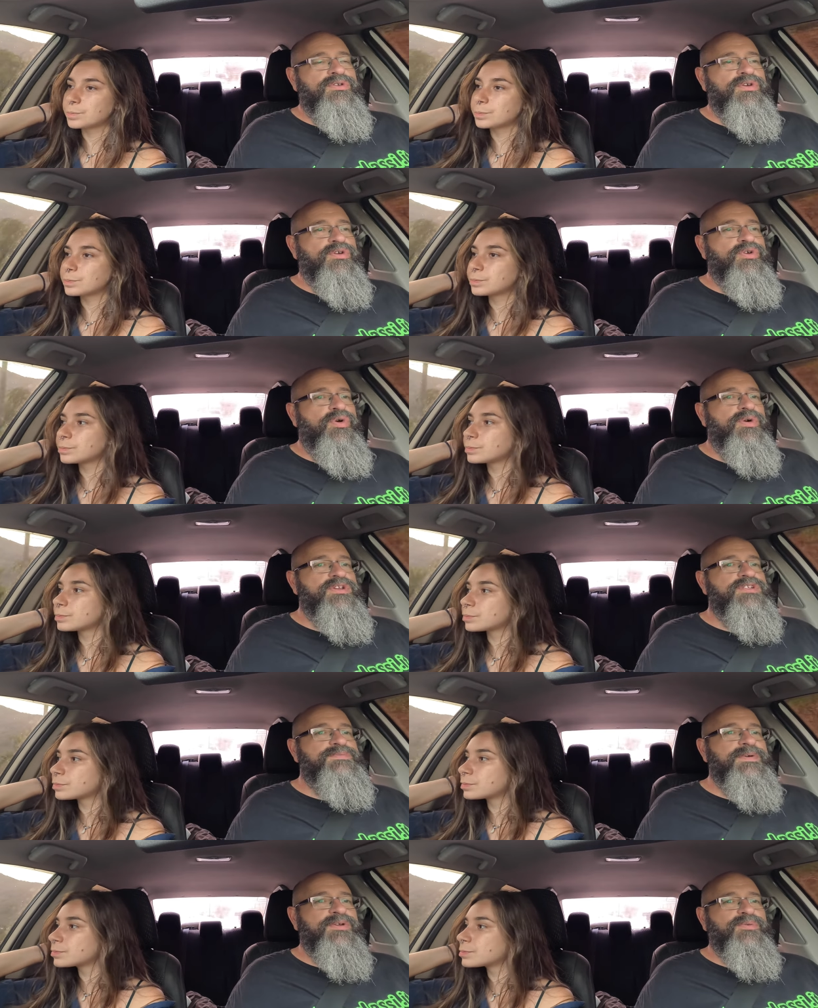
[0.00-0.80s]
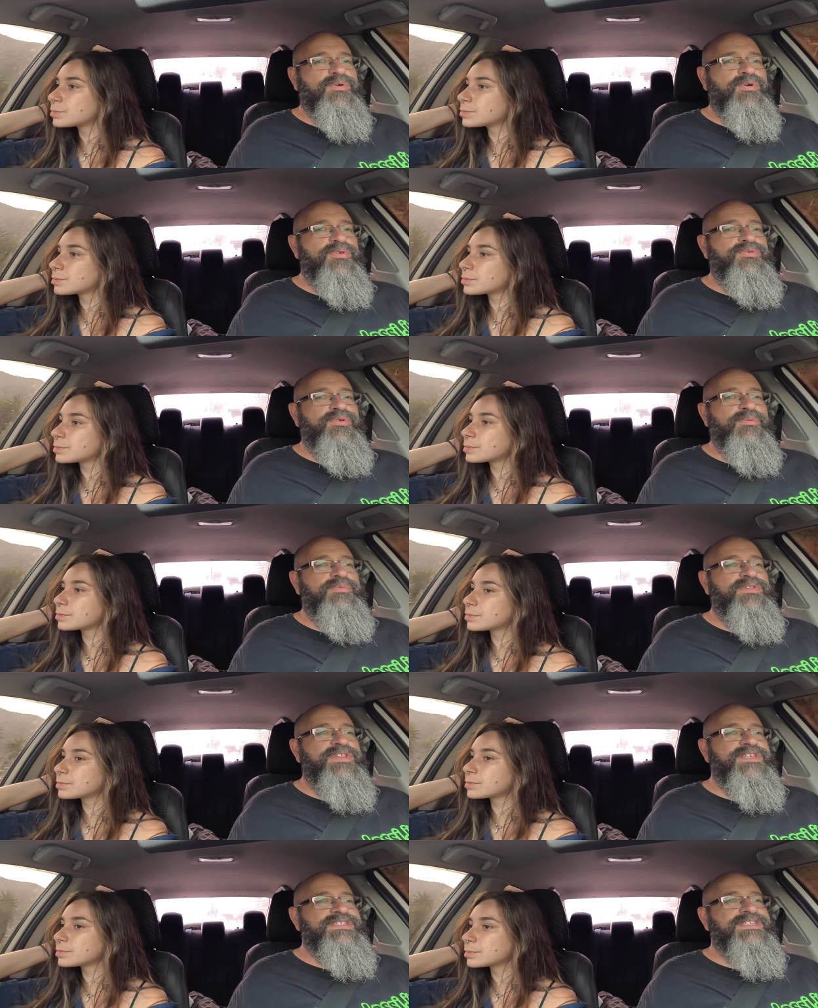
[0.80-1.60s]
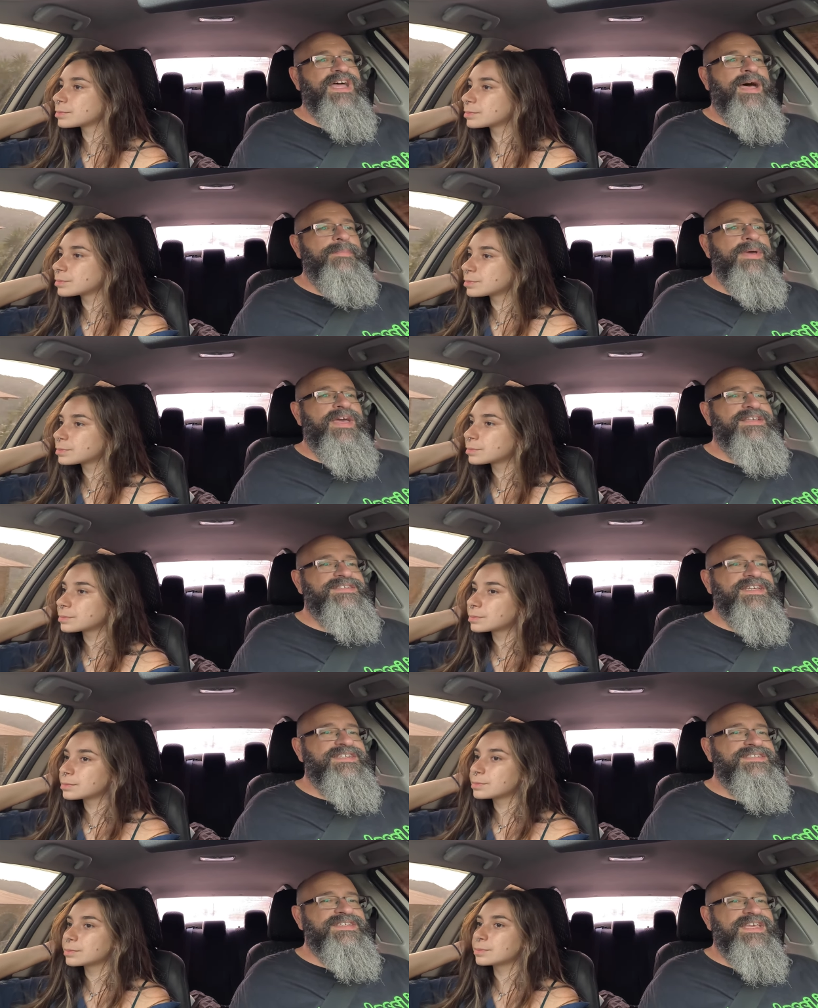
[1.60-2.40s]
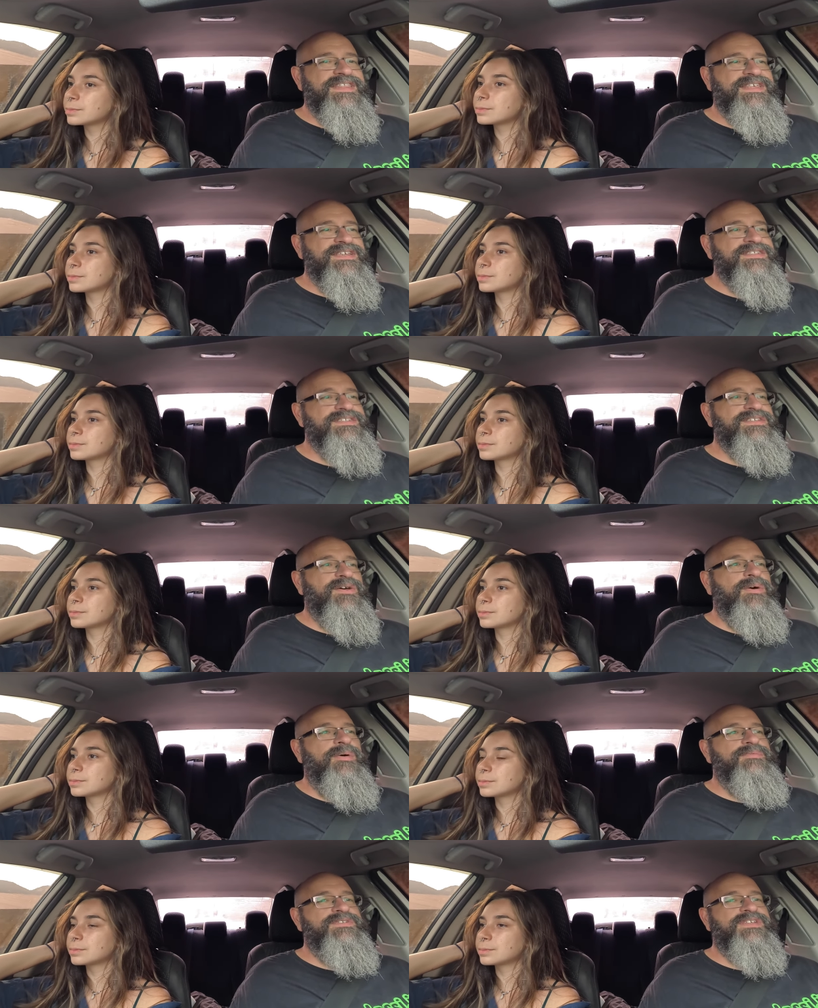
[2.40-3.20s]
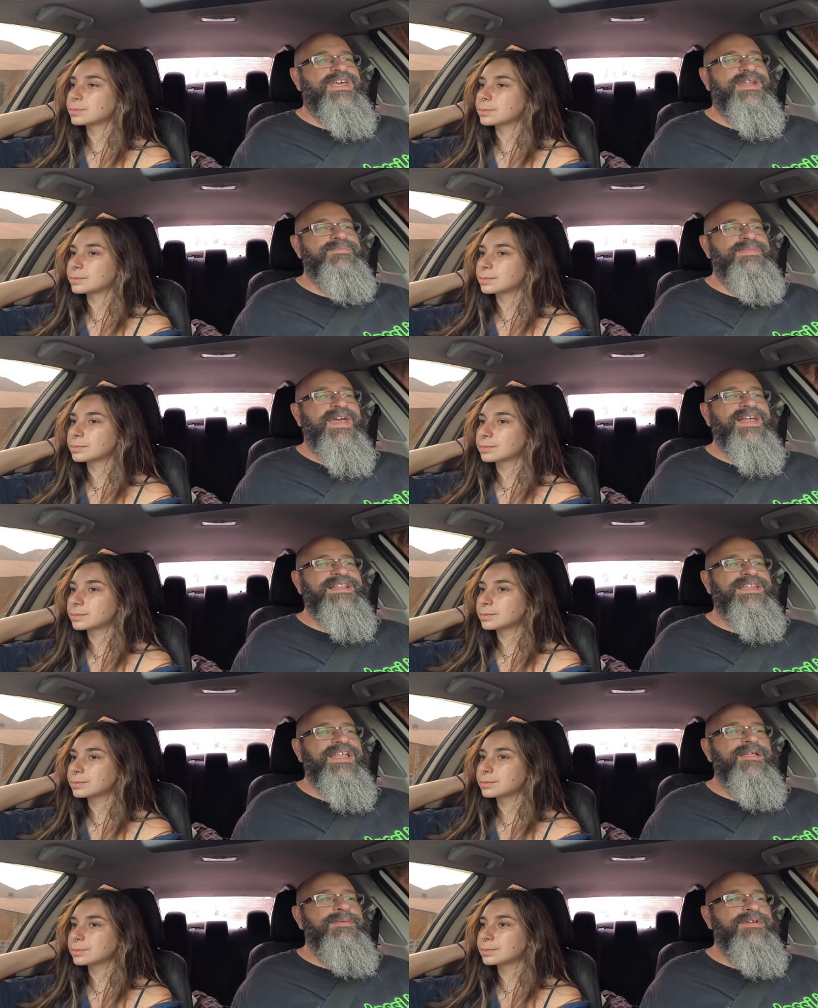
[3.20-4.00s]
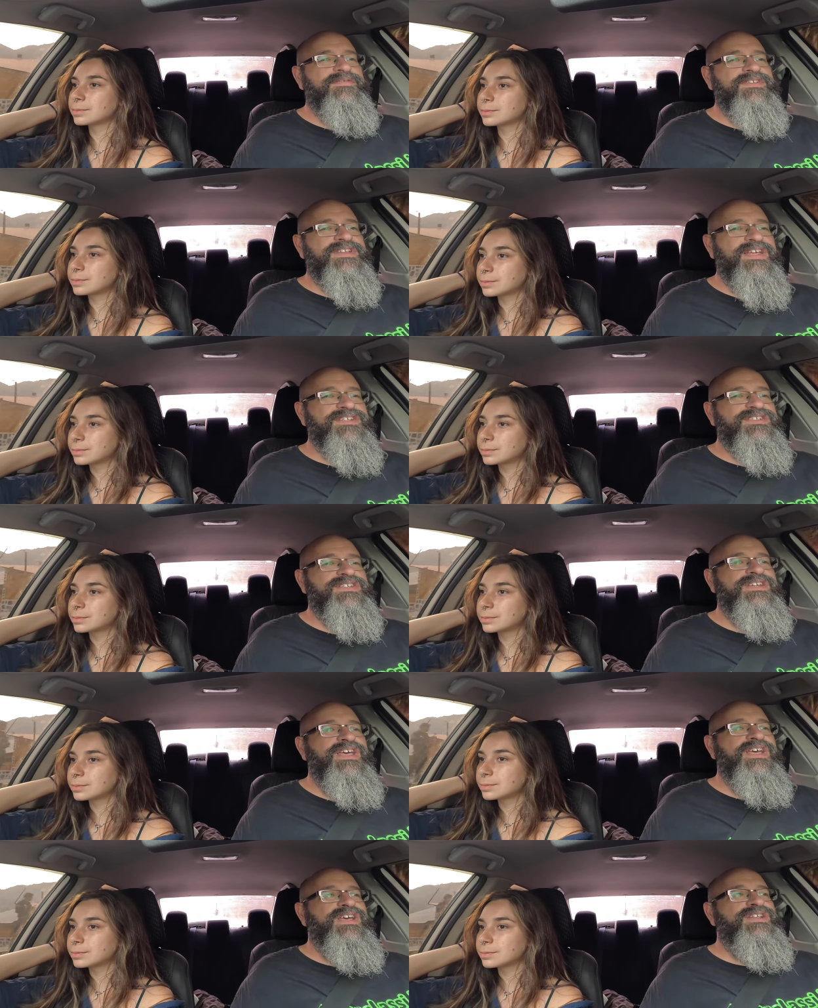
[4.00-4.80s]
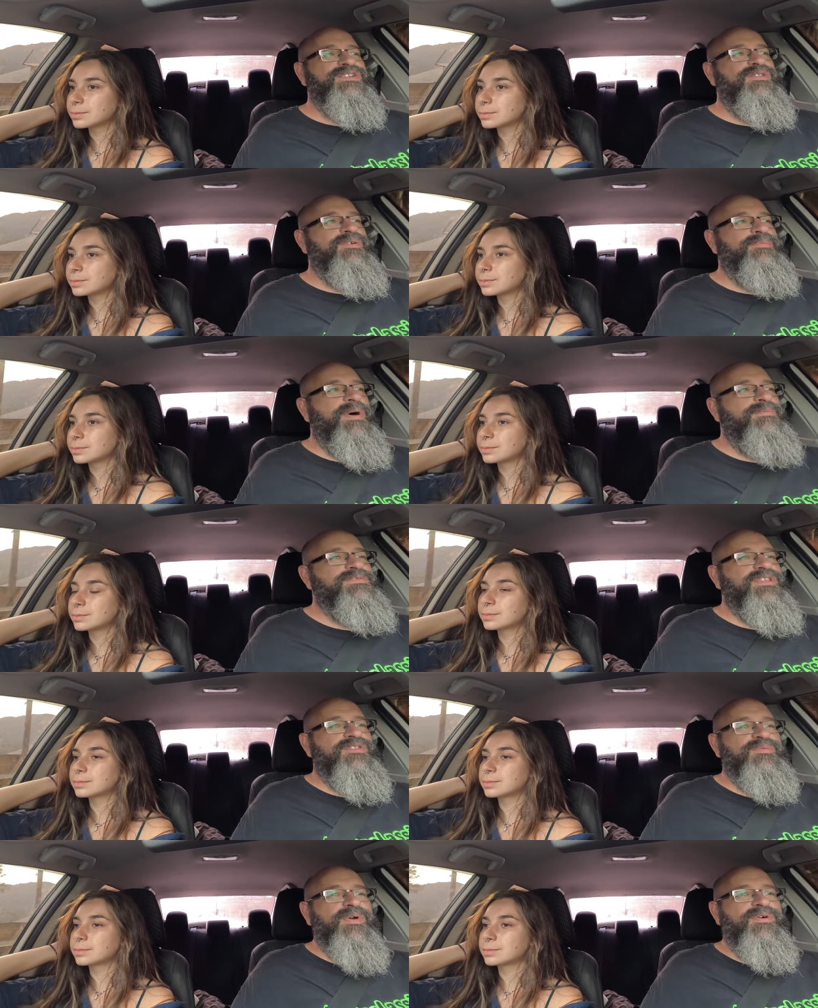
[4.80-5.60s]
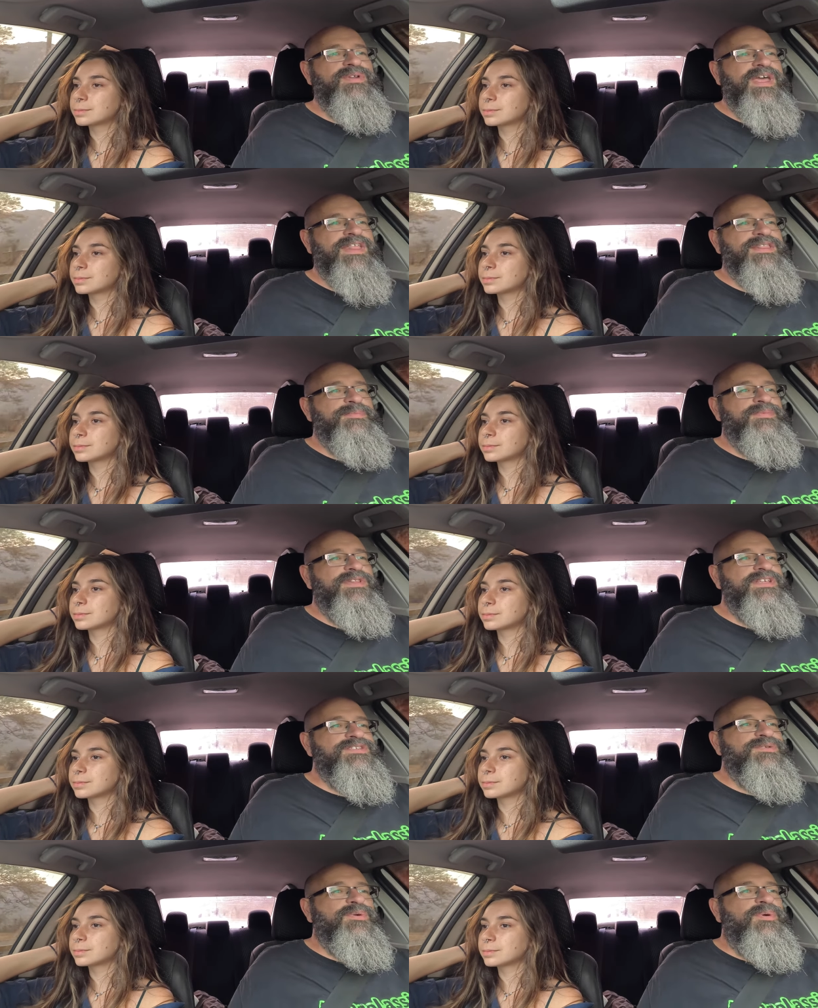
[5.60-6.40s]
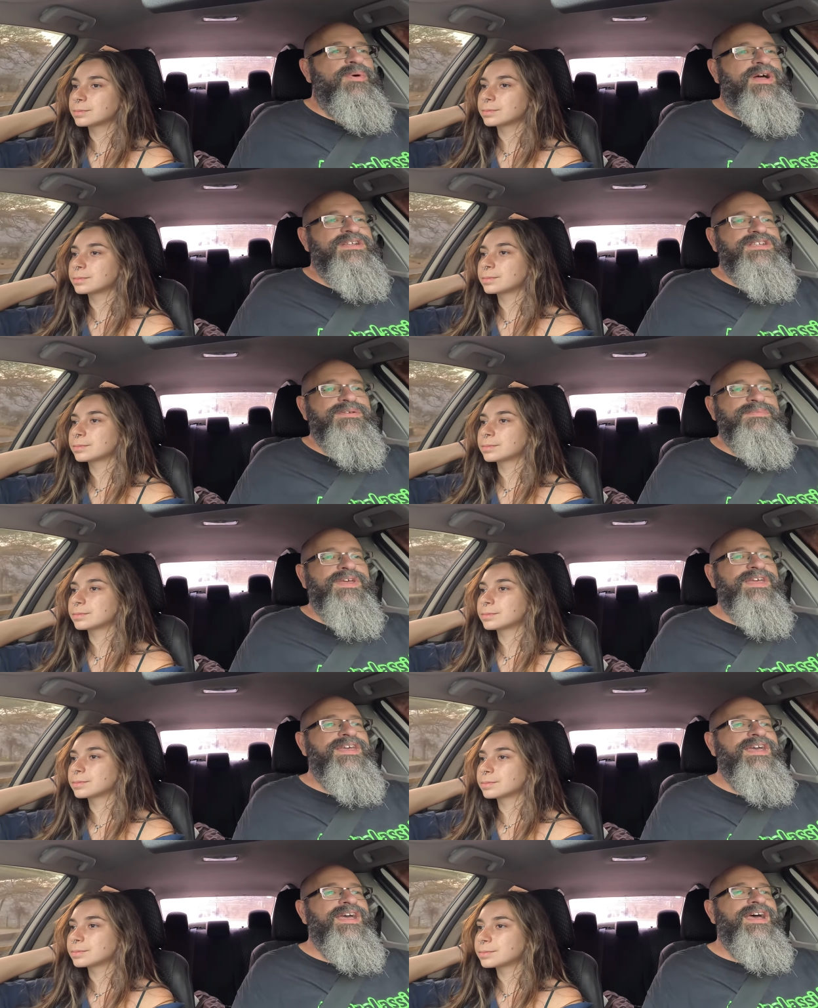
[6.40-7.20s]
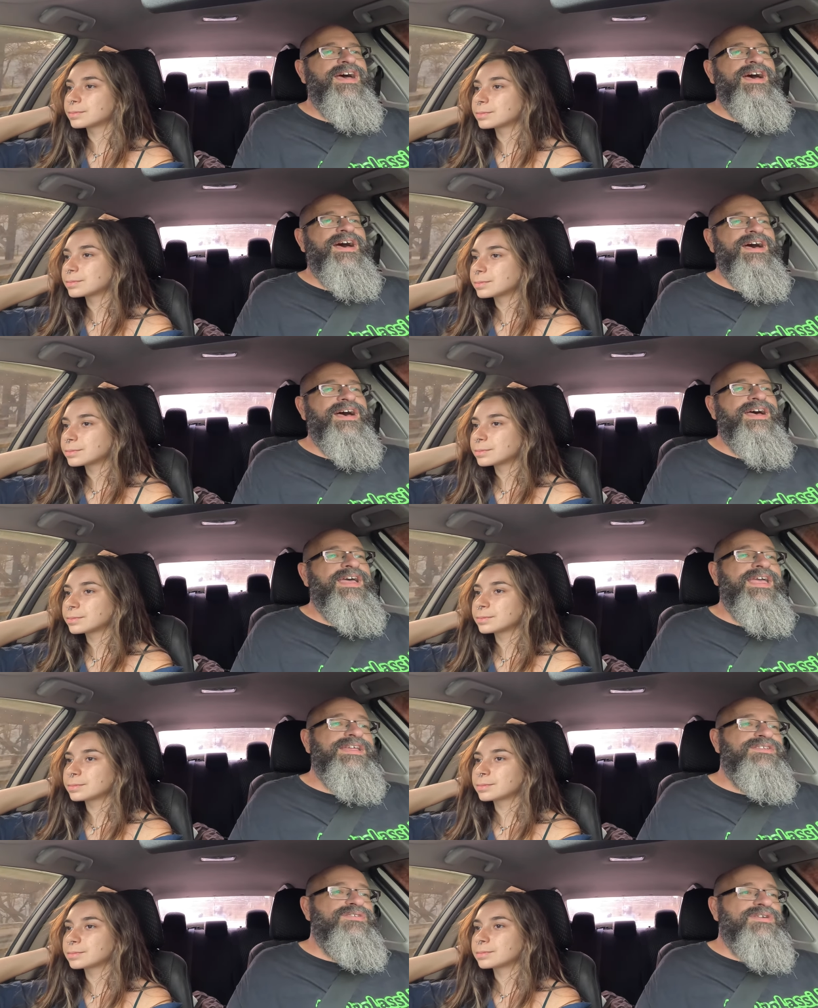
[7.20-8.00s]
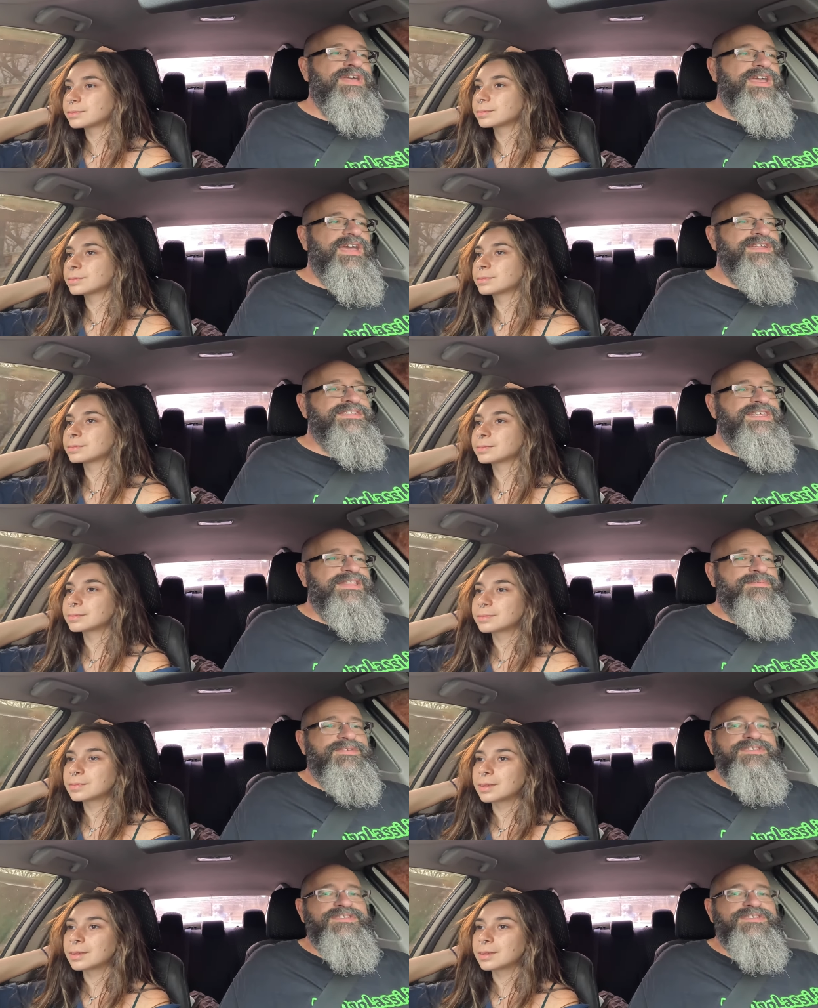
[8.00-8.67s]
Speaker 1: you're going to spend, we're going through a police stop as I say this, so I'm just going to pay a little bit of attention to the bumps in the road and the police who are watching me, uh, and you can kind of see them.